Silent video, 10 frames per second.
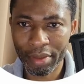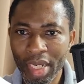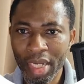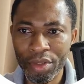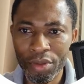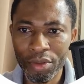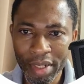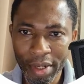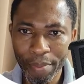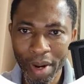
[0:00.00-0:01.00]
In
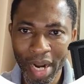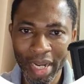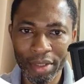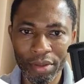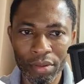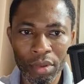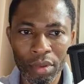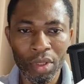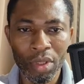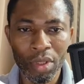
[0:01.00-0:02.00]
numeric pi,
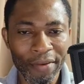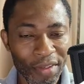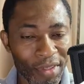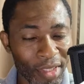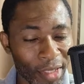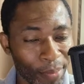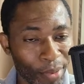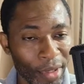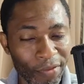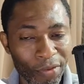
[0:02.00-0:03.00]
I have given the
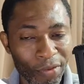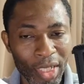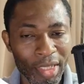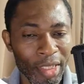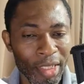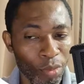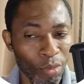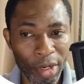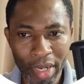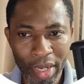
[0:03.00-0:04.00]
parent folder the name
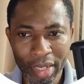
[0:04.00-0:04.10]
numeric pi.